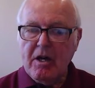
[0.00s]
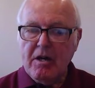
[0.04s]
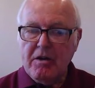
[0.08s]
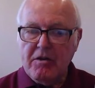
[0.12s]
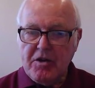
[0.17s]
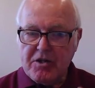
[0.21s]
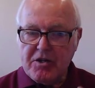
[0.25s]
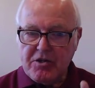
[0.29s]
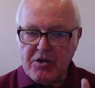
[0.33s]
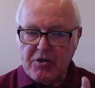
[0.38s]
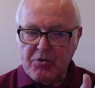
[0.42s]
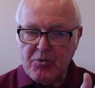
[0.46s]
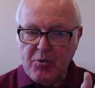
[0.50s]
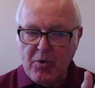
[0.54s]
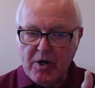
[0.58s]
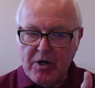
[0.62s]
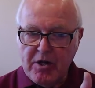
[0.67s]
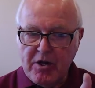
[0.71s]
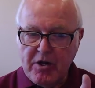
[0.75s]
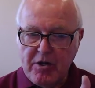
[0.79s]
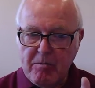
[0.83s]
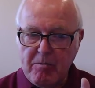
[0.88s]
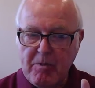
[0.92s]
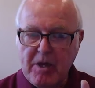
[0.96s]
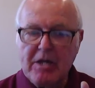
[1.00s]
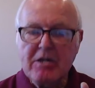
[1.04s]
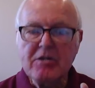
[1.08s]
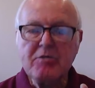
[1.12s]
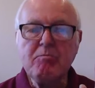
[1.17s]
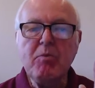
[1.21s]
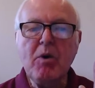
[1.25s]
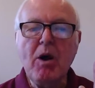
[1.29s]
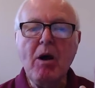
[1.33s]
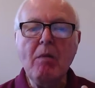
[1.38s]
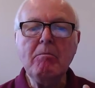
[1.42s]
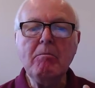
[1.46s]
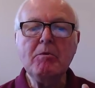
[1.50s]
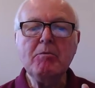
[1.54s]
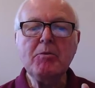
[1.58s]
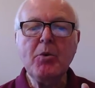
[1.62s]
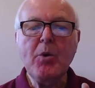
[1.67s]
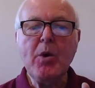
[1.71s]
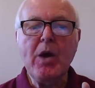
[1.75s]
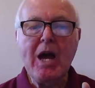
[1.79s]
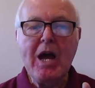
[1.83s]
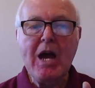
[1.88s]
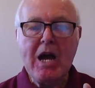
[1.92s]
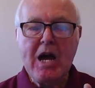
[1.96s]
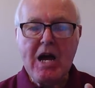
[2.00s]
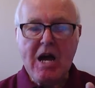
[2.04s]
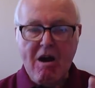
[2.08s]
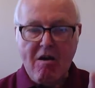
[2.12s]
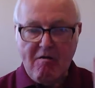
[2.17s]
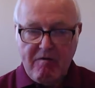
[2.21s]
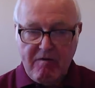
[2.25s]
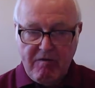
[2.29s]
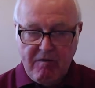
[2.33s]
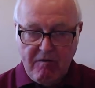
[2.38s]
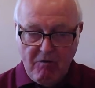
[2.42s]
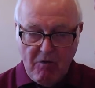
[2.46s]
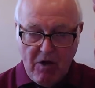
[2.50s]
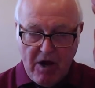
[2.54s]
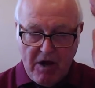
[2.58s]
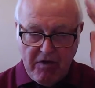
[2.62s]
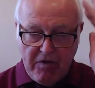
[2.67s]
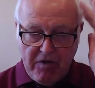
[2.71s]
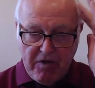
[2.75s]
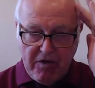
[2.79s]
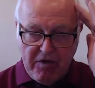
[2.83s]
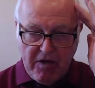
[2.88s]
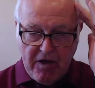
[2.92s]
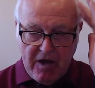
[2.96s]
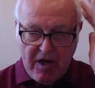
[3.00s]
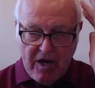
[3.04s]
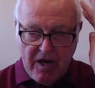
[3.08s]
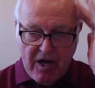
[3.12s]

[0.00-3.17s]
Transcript: This is one of the biggest problems we have with